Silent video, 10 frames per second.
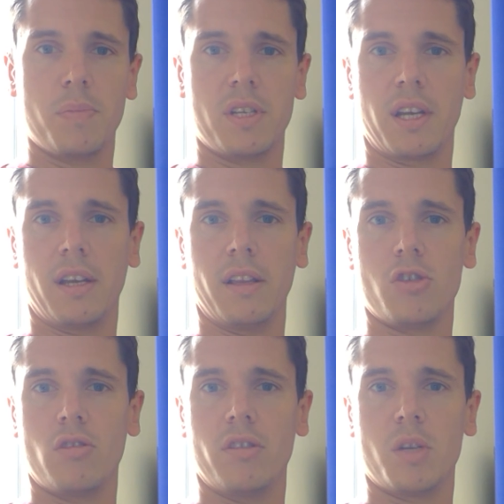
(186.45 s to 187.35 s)
particularly
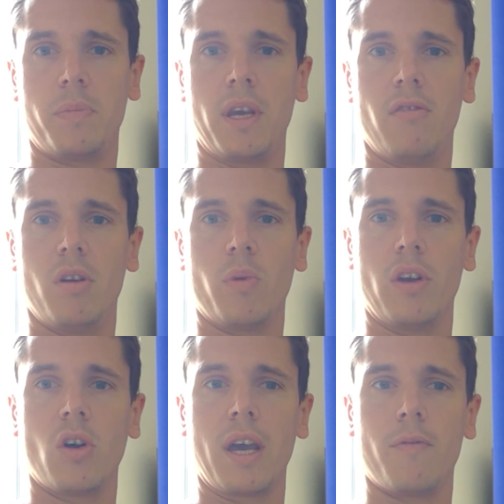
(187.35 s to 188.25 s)
during this period
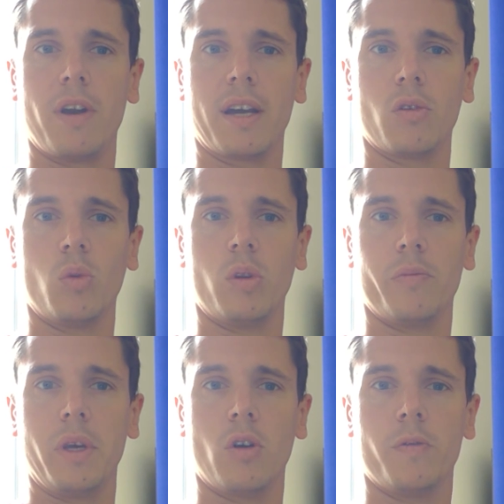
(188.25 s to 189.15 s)
when not every adult will
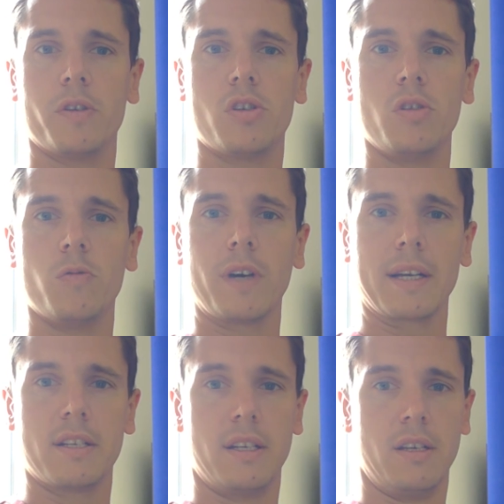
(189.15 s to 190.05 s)
have been offered 2
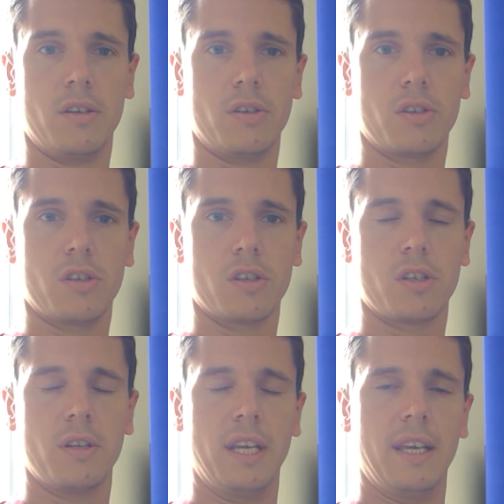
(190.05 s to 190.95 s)
vaccine doses.